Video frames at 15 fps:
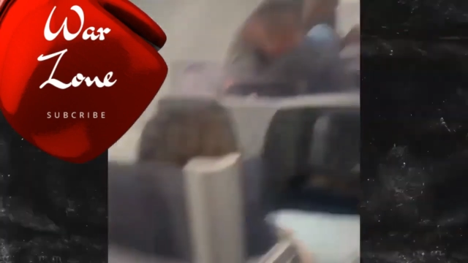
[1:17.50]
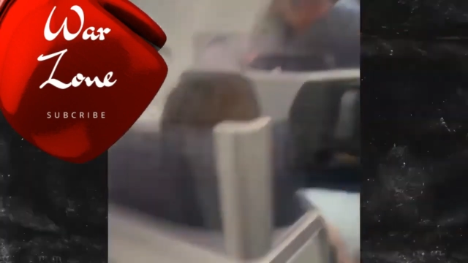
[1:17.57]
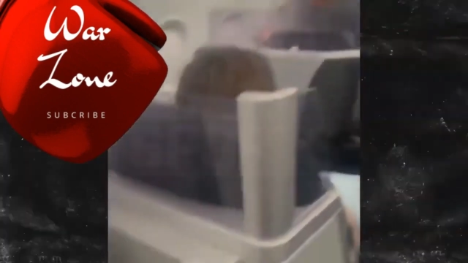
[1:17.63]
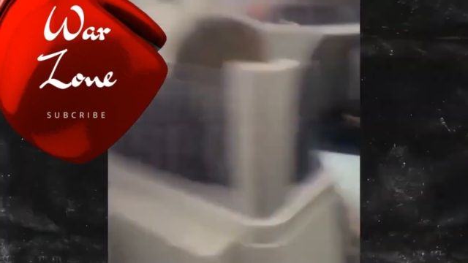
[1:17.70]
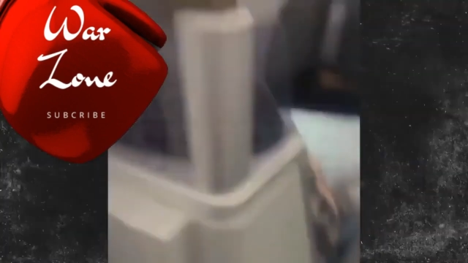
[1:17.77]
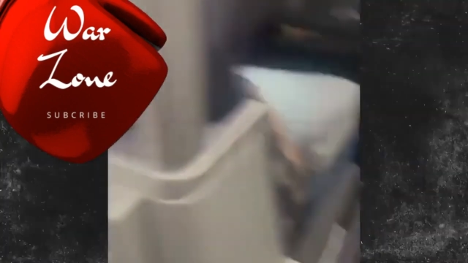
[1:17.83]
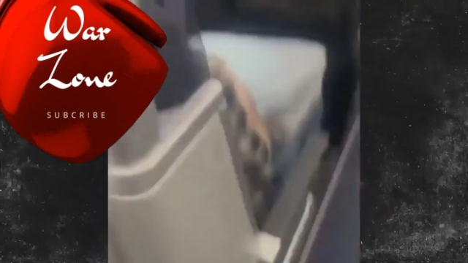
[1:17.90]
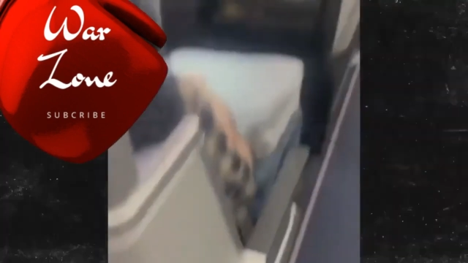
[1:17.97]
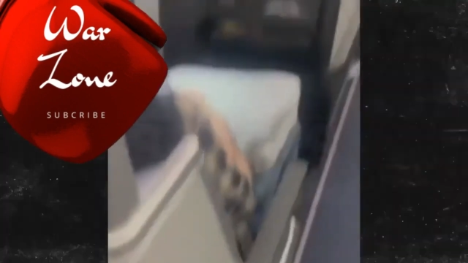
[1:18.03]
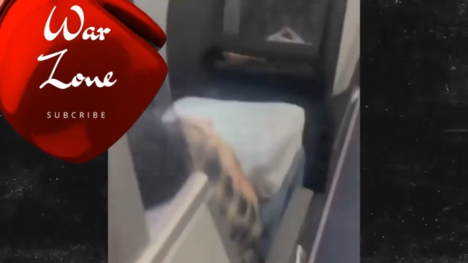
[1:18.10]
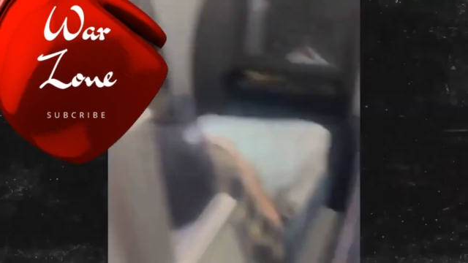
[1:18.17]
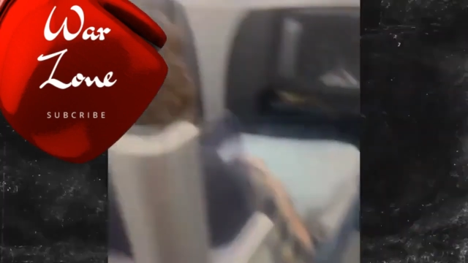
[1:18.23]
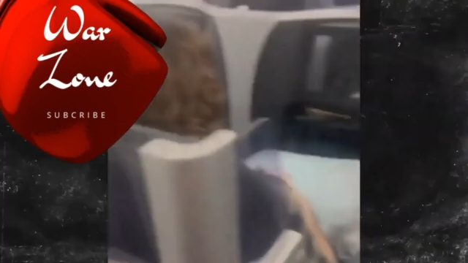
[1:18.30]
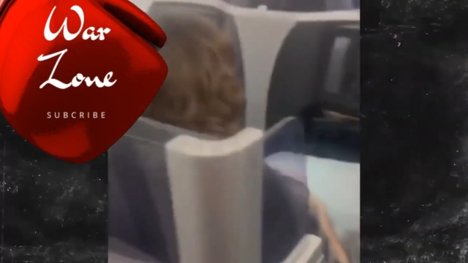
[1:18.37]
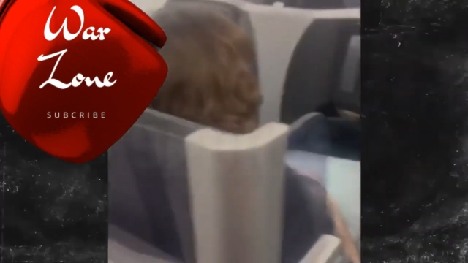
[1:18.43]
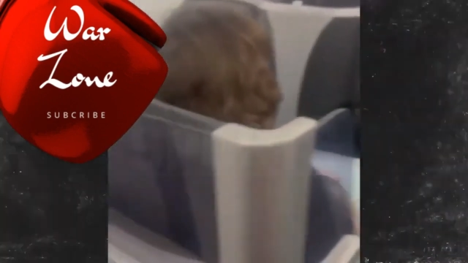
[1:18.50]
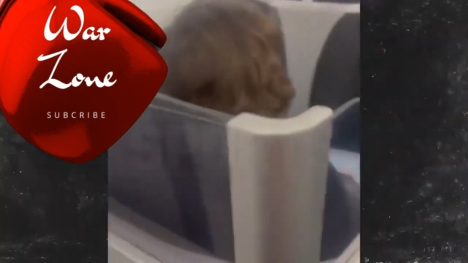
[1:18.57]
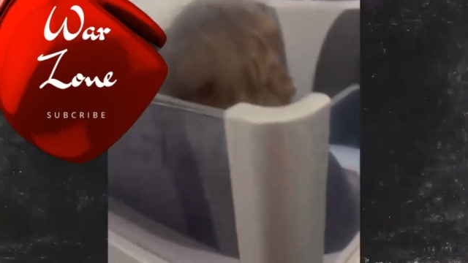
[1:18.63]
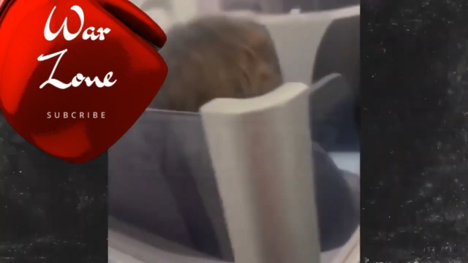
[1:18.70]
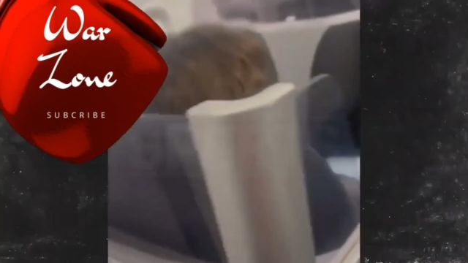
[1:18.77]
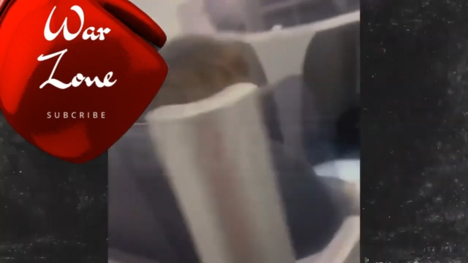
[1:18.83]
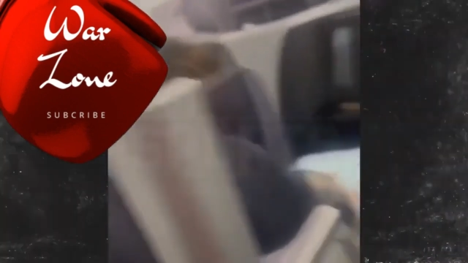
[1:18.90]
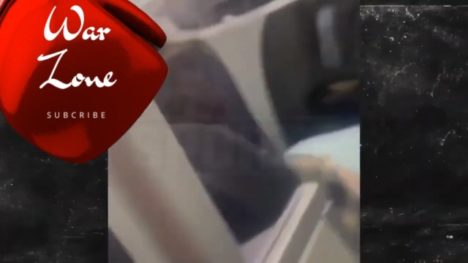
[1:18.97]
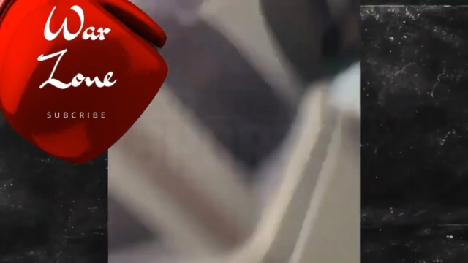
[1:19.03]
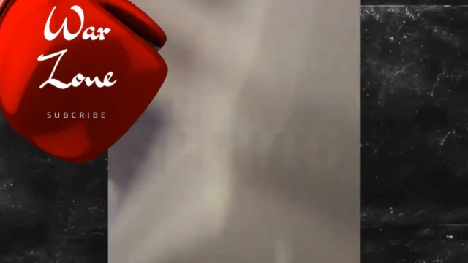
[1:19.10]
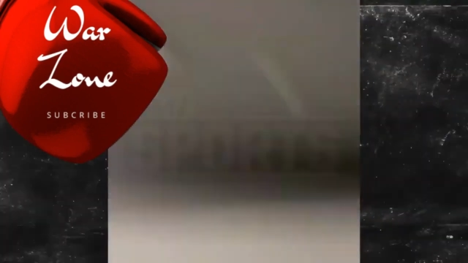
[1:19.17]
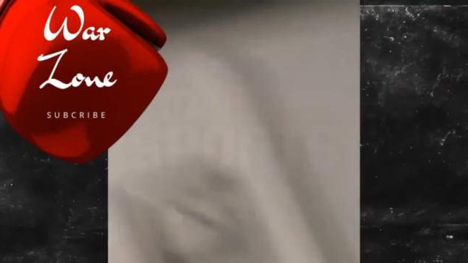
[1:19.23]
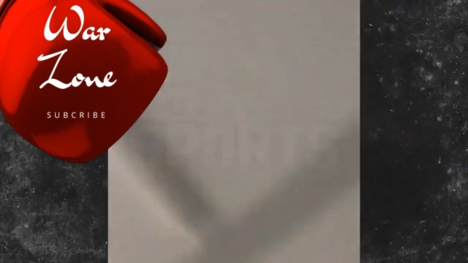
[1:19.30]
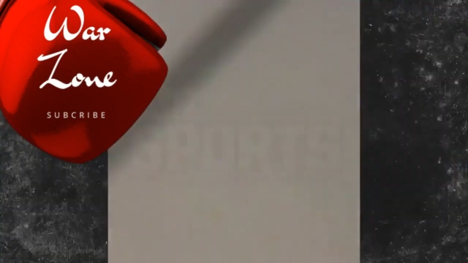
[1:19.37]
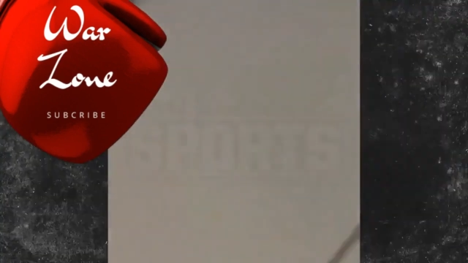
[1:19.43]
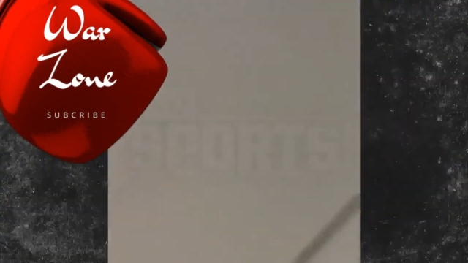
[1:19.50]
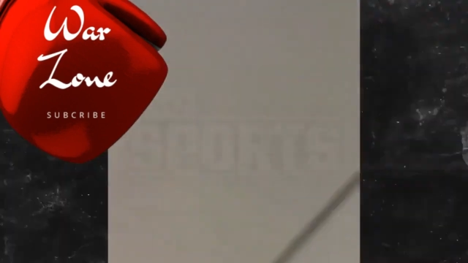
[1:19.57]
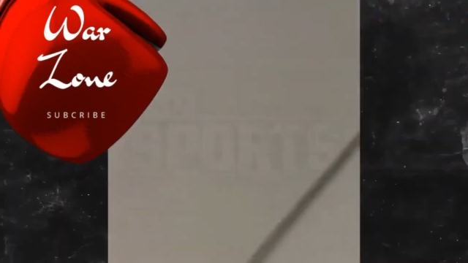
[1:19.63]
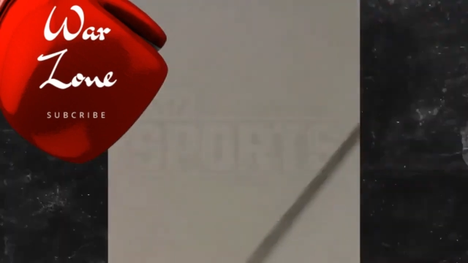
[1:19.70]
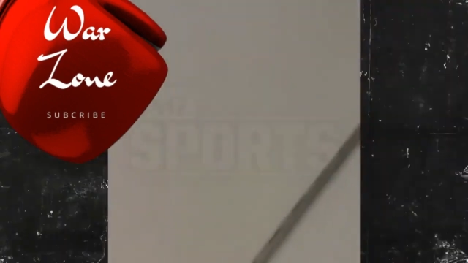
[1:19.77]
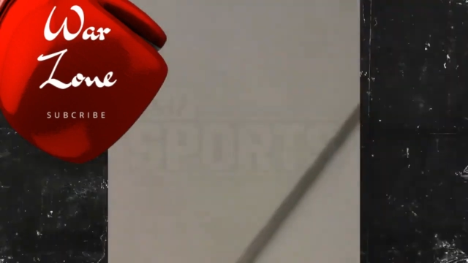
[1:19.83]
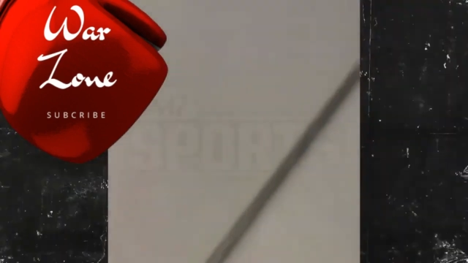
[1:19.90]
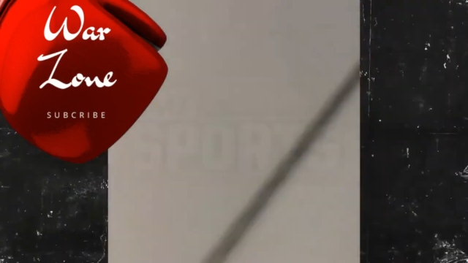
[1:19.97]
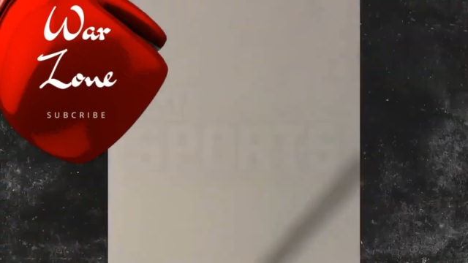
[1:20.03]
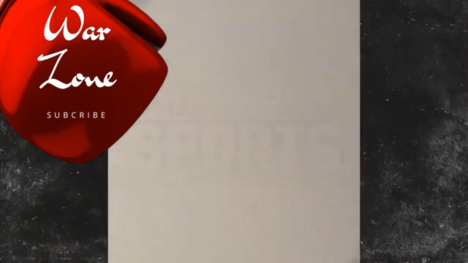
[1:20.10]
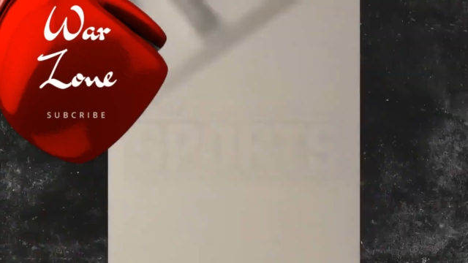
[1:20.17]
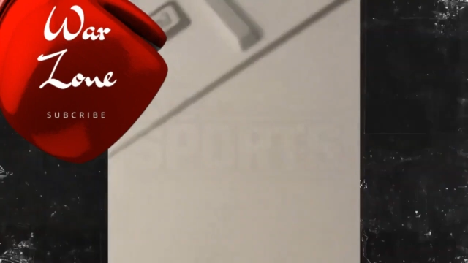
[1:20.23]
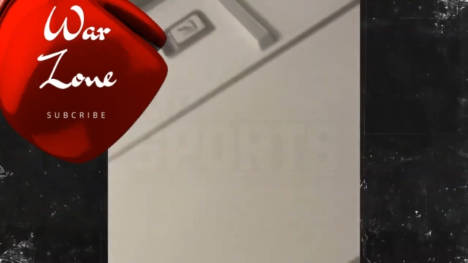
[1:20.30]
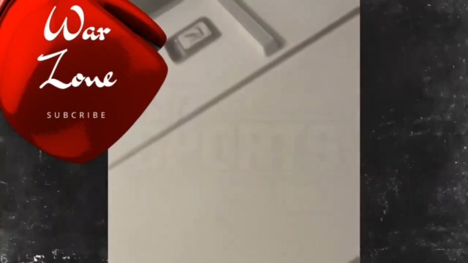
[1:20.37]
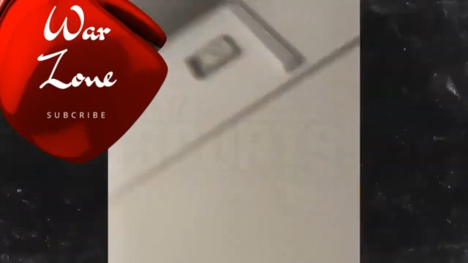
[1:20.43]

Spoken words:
No face is visible, so there are no lips to read.